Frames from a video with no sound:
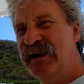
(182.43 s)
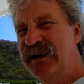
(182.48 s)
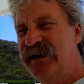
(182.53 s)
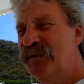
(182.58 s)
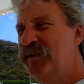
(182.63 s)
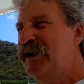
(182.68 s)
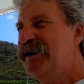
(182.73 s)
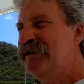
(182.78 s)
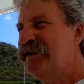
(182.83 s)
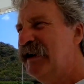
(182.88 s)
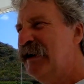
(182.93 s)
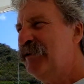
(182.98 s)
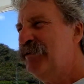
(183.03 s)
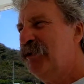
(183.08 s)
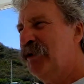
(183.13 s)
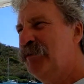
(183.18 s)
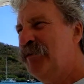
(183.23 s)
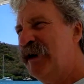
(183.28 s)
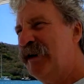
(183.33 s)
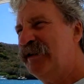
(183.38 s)
the meantime,
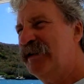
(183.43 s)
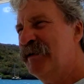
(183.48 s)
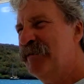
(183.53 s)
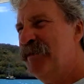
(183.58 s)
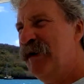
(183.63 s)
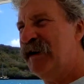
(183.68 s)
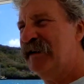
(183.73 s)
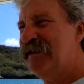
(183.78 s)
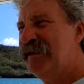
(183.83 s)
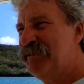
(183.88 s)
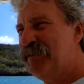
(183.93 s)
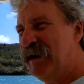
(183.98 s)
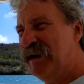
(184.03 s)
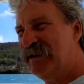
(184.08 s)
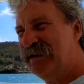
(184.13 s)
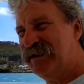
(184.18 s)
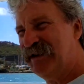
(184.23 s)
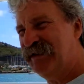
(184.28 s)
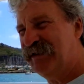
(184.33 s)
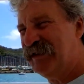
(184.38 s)
we'll make the
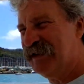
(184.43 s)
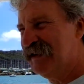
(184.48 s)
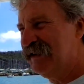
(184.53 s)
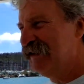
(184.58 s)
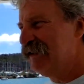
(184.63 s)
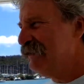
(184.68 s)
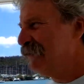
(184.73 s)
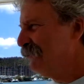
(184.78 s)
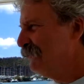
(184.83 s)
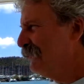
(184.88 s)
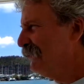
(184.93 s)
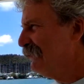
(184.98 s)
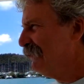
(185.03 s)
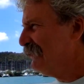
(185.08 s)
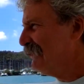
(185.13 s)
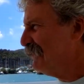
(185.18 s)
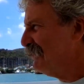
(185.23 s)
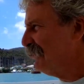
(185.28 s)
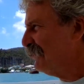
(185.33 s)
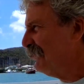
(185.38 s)
best of things. We'll
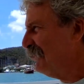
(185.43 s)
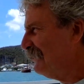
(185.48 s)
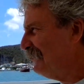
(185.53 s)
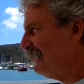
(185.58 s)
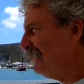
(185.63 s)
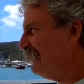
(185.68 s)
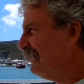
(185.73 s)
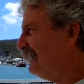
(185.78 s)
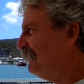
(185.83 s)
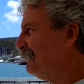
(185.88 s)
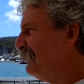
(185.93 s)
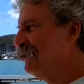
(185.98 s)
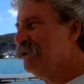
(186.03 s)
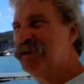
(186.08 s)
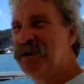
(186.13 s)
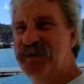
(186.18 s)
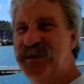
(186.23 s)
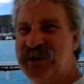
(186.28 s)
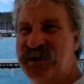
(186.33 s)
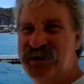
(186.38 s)
enjoy the
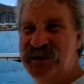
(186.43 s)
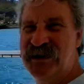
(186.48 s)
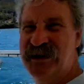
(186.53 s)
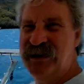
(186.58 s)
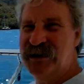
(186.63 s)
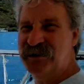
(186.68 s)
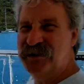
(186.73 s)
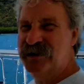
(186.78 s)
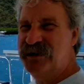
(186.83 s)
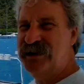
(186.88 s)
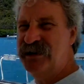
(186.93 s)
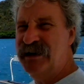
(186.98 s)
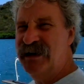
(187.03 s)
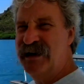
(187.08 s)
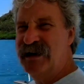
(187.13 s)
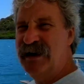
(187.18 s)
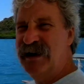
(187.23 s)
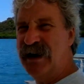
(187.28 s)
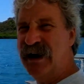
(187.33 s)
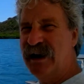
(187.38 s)
beautiful scenery,
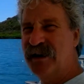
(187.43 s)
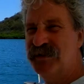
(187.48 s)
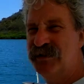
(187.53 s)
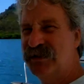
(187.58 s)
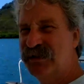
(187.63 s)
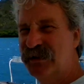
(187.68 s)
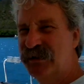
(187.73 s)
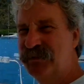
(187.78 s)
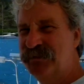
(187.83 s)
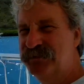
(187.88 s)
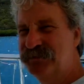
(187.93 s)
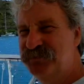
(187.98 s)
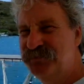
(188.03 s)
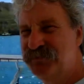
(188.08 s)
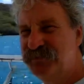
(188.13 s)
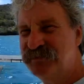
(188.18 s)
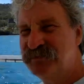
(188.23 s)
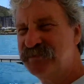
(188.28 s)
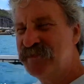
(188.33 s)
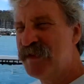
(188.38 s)
have some
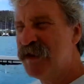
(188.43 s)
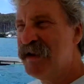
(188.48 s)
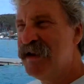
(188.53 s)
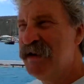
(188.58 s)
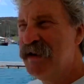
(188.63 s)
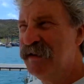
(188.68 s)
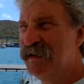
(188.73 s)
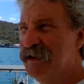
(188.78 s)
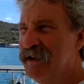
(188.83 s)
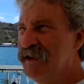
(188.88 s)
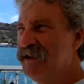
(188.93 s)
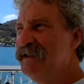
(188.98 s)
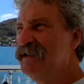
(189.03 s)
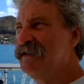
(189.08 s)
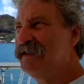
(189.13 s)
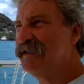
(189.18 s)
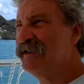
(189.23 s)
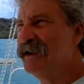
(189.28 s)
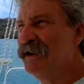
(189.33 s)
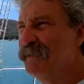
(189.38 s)

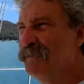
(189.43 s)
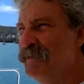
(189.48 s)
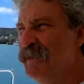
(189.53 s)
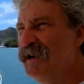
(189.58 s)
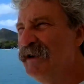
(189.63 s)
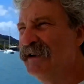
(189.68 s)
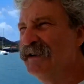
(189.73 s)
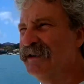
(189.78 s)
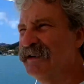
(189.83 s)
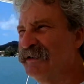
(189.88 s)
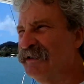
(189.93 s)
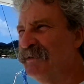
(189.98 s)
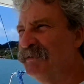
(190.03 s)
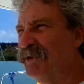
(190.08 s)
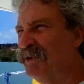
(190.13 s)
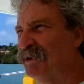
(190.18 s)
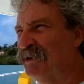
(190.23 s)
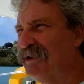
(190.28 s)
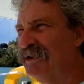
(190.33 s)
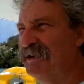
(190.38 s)
nice meals
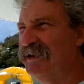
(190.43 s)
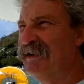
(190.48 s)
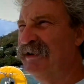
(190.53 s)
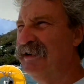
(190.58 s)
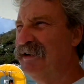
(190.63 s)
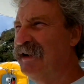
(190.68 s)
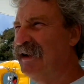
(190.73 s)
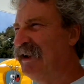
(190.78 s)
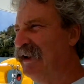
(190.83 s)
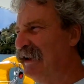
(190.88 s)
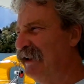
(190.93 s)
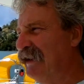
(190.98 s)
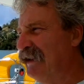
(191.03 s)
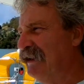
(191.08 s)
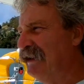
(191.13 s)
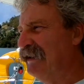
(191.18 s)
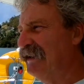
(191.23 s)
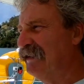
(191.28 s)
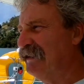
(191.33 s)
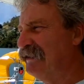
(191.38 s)
aboard,
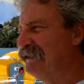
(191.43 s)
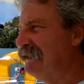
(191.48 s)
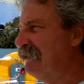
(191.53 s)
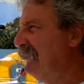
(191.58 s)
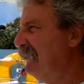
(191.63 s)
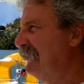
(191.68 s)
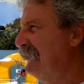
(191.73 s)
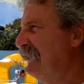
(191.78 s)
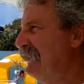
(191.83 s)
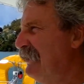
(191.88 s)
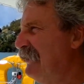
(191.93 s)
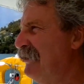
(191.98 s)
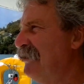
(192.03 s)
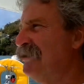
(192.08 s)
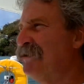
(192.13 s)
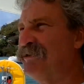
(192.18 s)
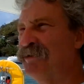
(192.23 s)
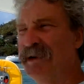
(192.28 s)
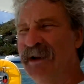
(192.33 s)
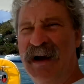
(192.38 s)
and
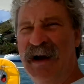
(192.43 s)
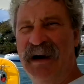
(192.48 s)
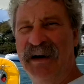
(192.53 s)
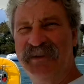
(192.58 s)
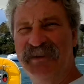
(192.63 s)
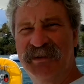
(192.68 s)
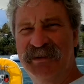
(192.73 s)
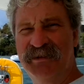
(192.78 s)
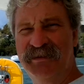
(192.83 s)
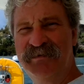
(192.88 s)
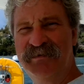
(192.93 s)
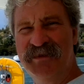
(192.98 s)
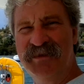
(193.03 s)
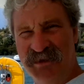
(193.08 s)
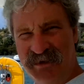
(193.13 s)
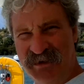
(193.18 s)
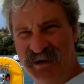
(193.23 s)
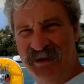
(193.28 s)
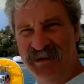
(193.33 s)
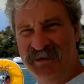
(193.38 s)
relax and
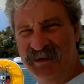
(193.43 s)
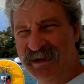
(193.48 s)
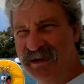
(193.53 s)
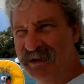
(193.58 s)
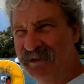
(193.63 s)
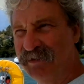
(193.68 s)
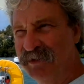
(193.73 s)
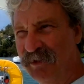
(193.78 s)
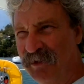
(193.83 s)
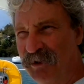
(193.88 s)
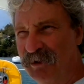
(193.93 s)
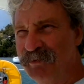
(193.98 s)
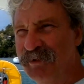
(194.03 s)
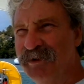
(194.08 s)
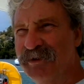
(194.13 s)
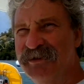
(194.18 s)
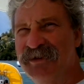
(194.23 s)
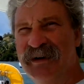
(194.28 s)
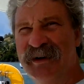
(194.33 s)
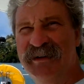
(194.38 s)
stay safe. Hope you
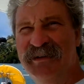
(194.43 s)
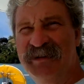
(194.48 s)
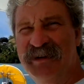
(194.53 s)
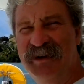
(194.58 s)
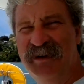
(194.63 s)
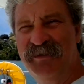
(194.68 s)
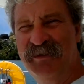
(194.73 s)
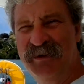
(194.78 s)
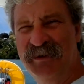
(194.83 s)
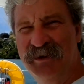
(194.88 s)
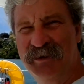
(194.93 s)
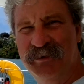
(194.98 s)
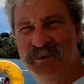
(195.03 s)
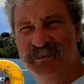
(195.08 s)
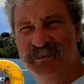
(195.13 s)
stay safe too.